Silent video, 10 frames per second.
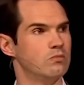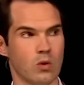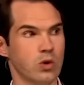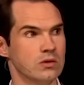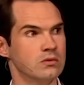
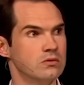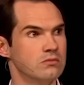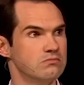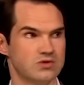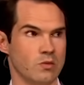Well, I wouldn't,
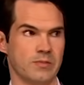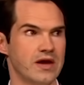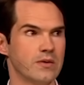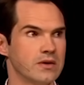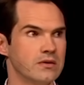so it wouldn't
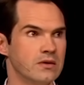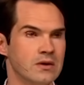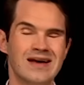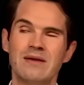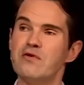be anyone.
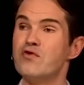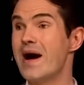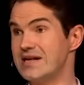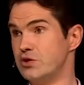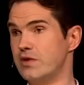But if
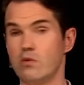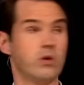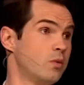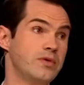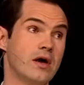you had to, though,
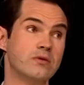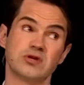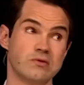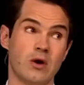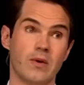well, I wouldn't, though,
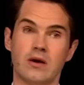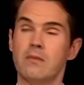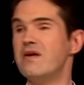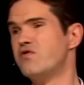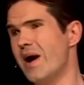so no one.
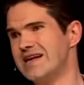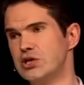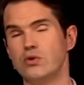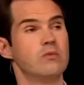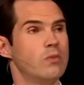But if you had
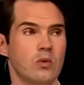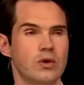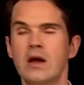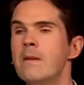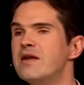to, well, I
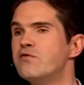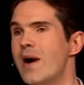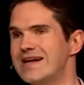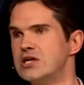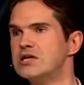wouldn't. But if
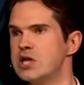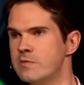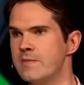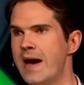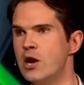you had to
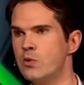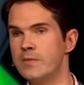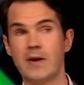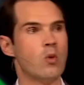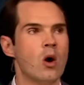sleep with a man, who
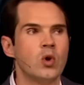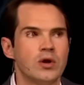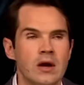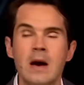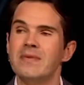would it be? Well, I
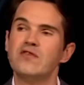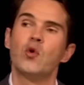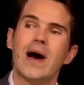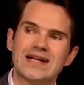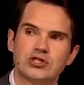wouldn't. But
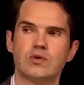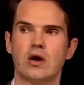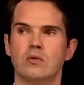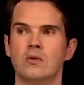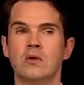if you had to,
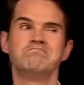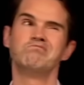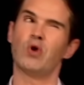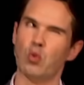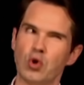though,
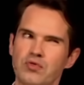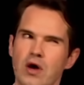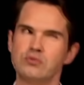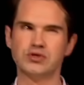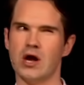well, I wouldn't,
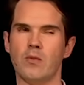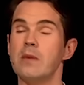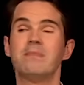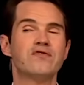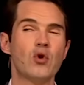though, so no
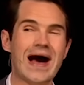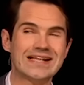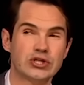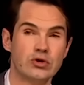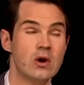one. But if you
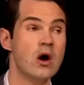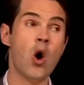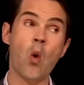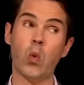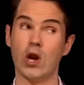had to,
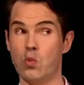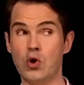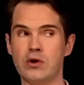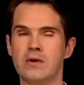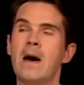well, I
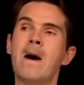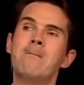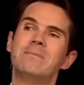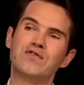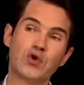wouldn't,
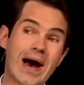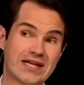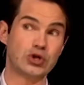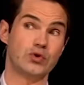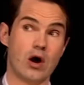But if you
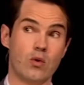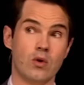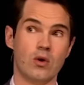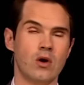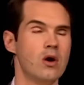had to, though.
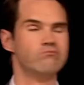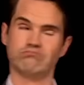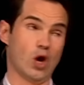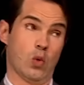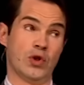
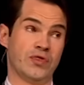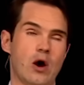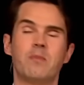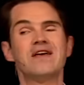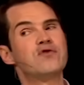Well, I wouldn't,
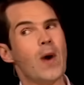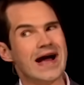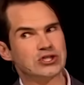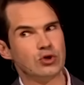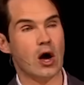though. But if you
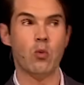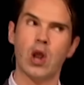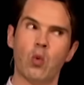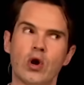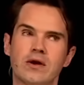had to, though.
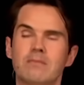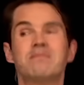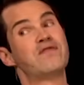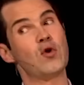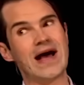Well, I wouldn't.
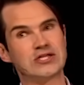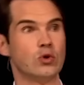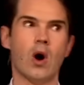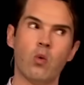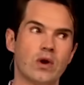But if you had
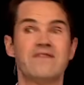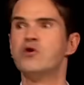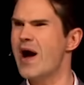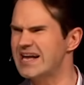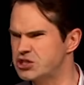to, I wouldn't. If
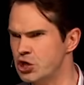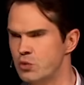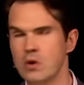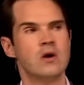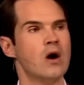you had
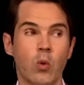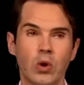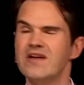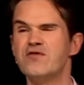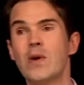to, I
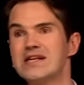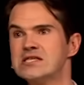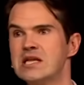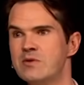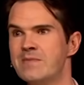wouldn't. If you had
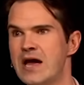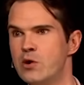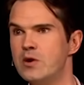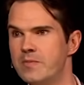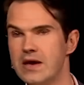to sleep with a man,
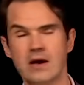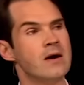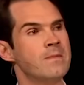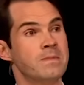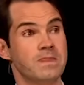who would it be?
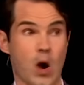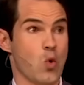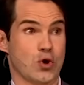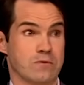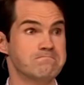I
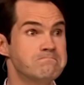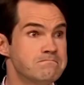wouldn't.